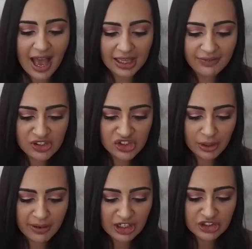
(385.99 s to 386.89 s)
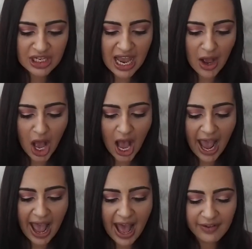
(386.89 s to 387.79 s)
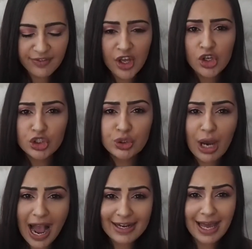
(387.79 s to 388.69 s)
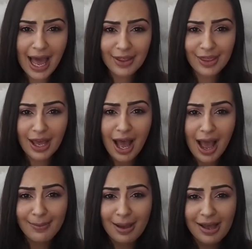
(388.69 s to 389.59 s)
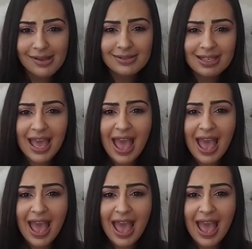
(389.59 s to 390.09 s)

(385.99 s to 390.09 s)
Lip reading: I love it so much. Now, I have tried other eye masks,